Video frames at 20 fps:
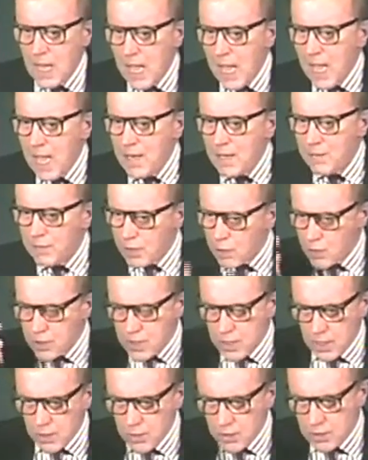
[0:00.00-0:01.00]
And of course,
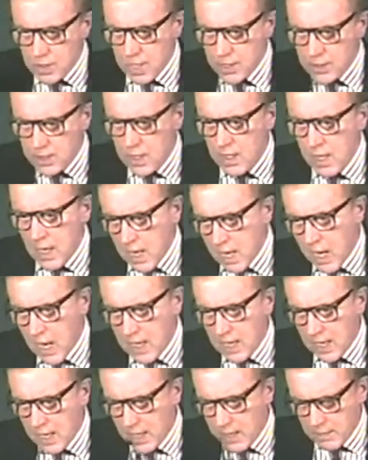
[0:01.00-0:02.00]
he always has, a
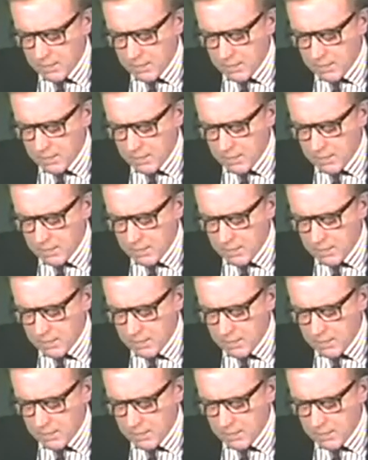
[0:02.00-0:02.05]
la